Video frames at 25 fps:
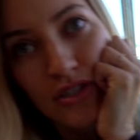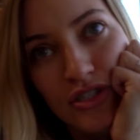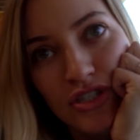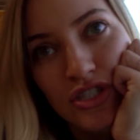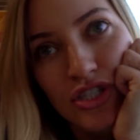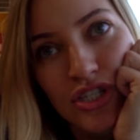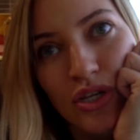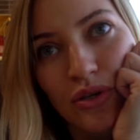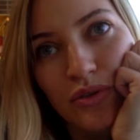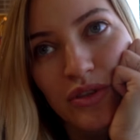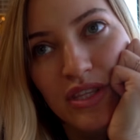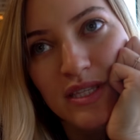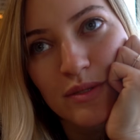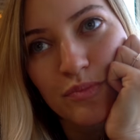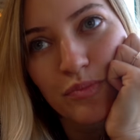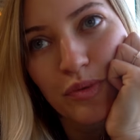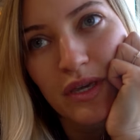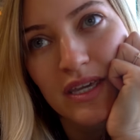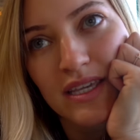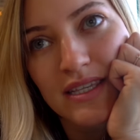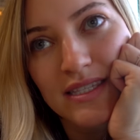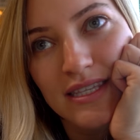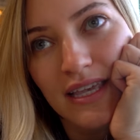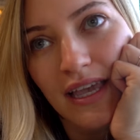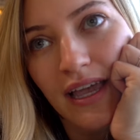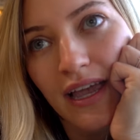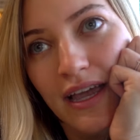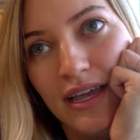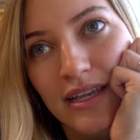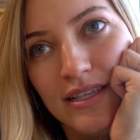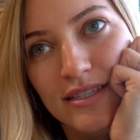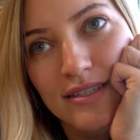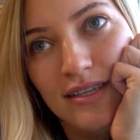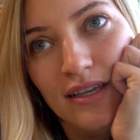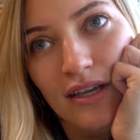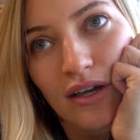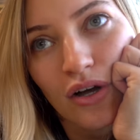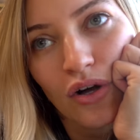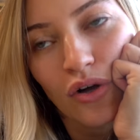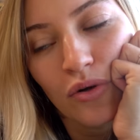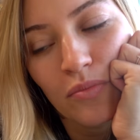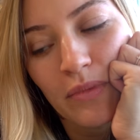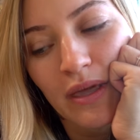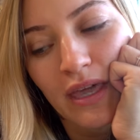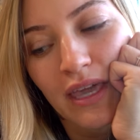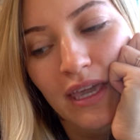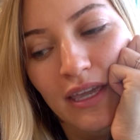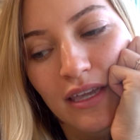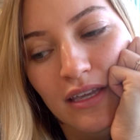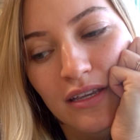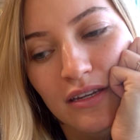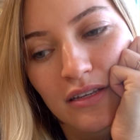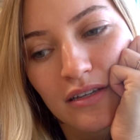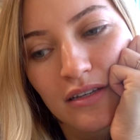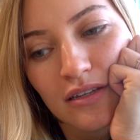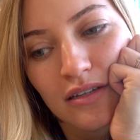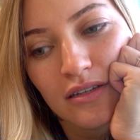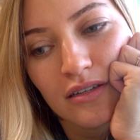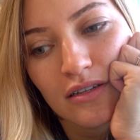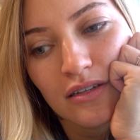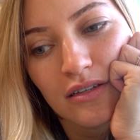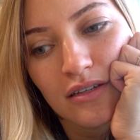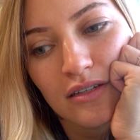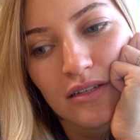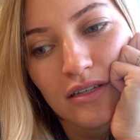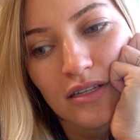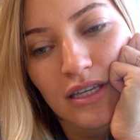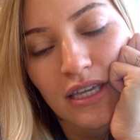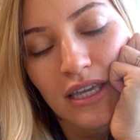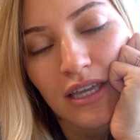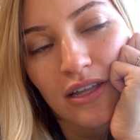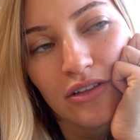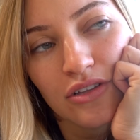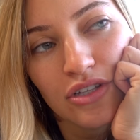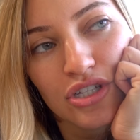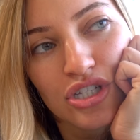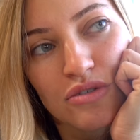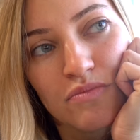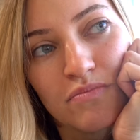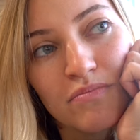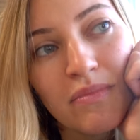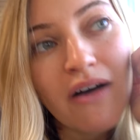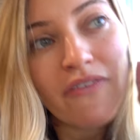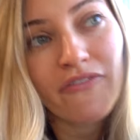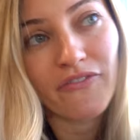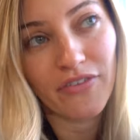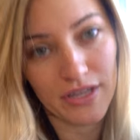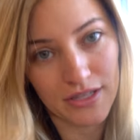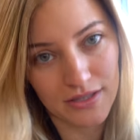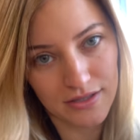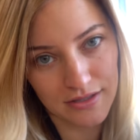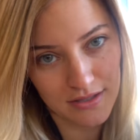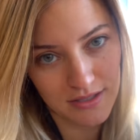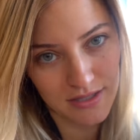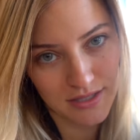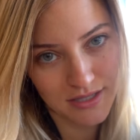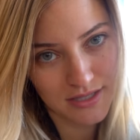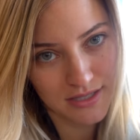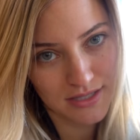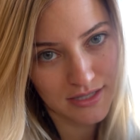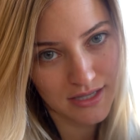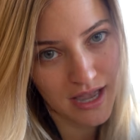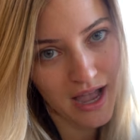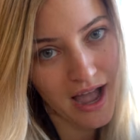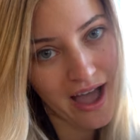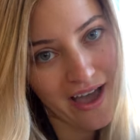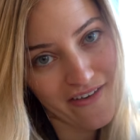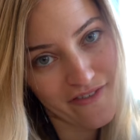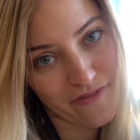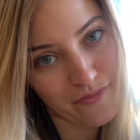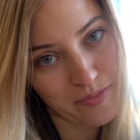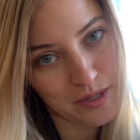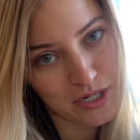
So this place has homemade English muffins, I've